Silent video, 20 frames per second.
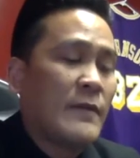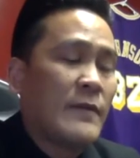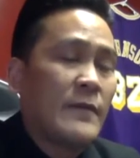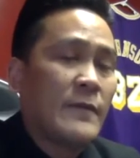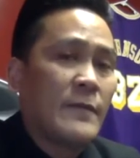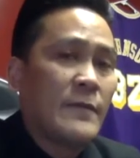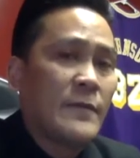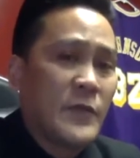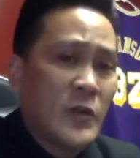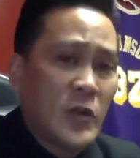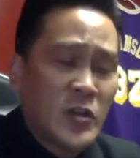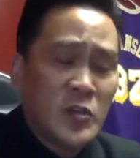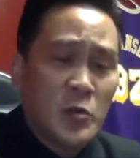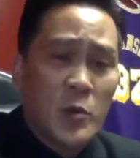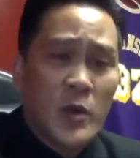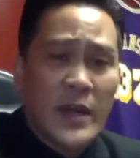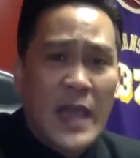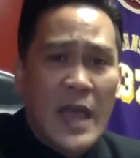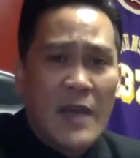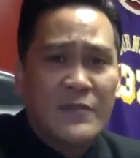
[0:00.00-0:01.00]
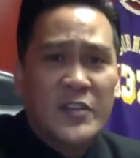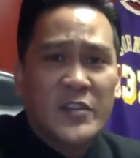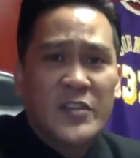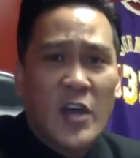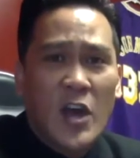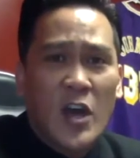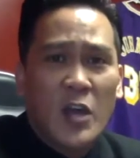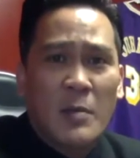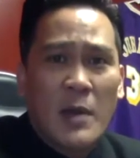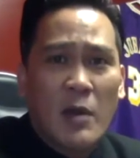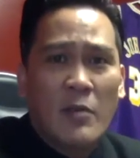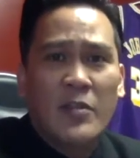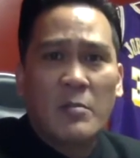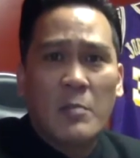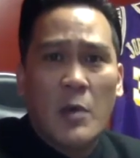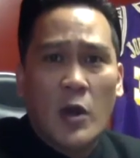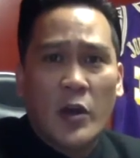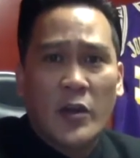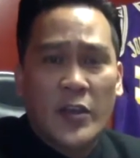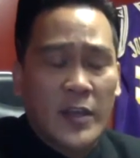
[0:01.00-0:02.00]
First, we're going to have to talk about the
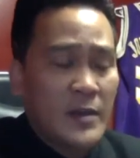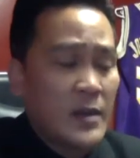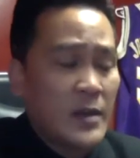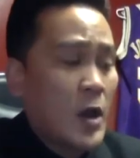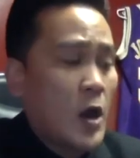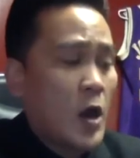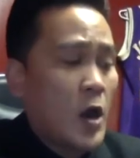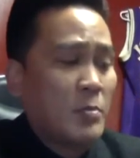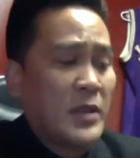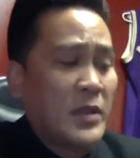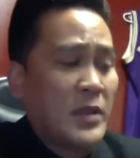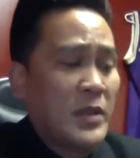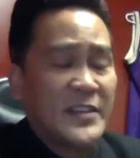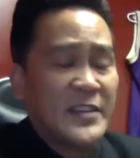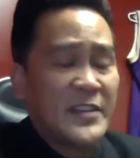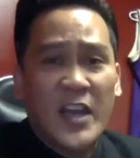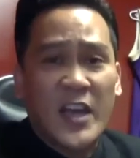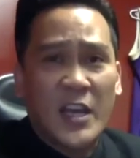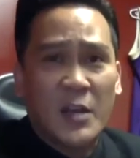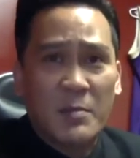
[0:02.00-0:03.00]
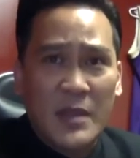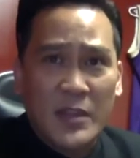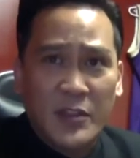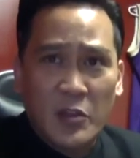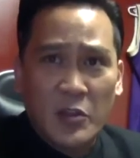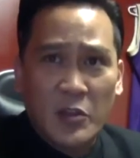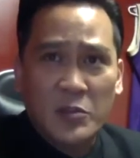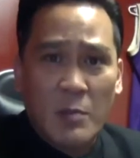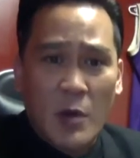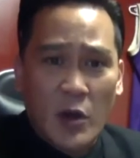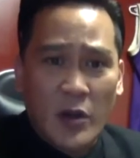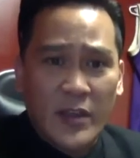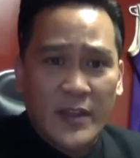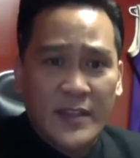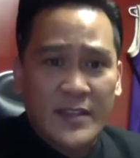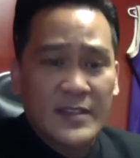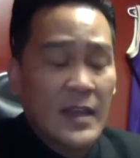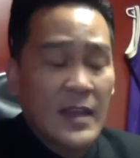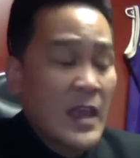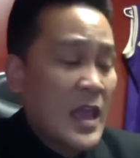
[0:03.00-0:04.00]
market, our plans to kind of meet those markets.
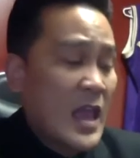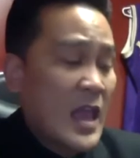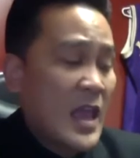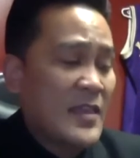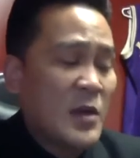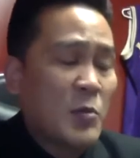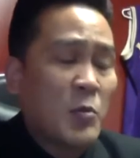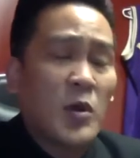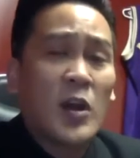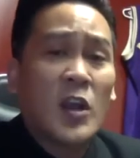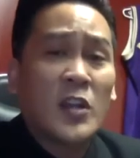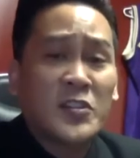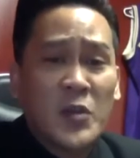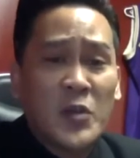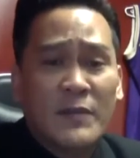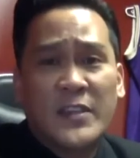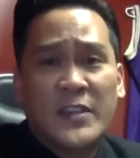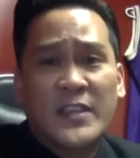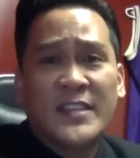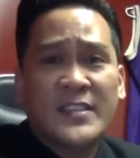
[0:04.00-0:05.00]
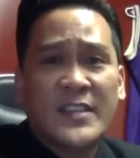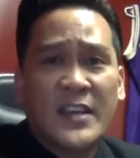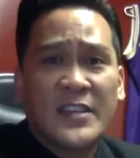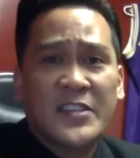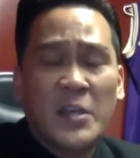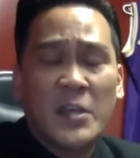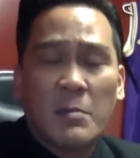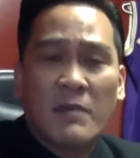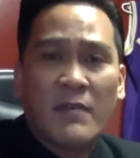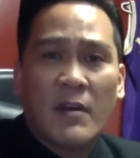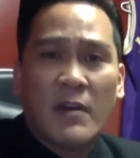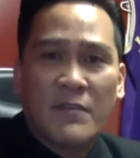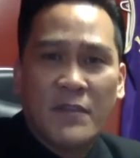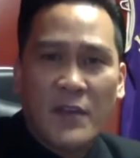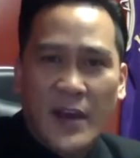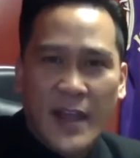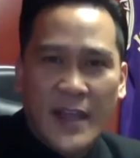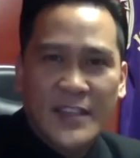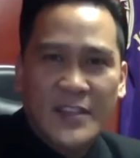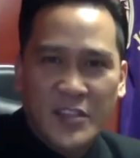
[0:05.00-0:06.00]
And then we're going to also have to discuss some of our
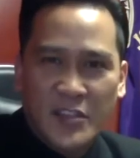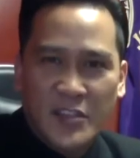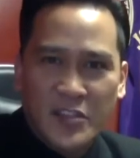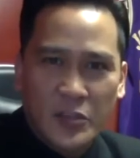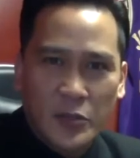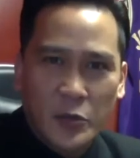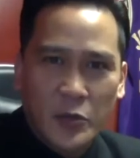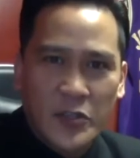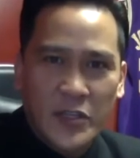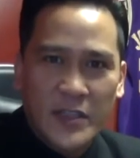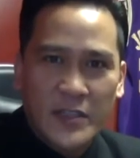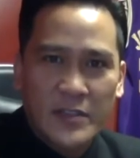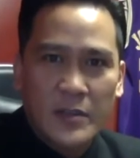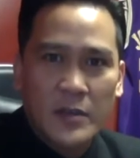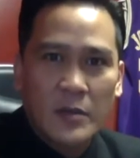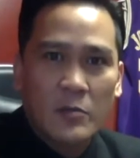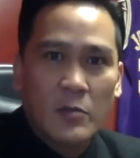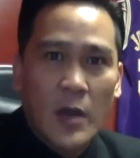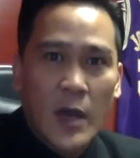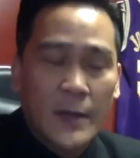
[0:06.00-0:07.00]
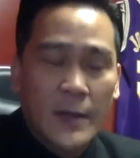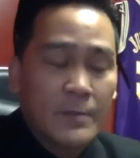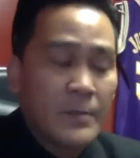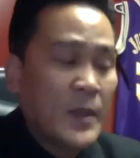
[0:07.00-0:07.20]
financing solutions, right?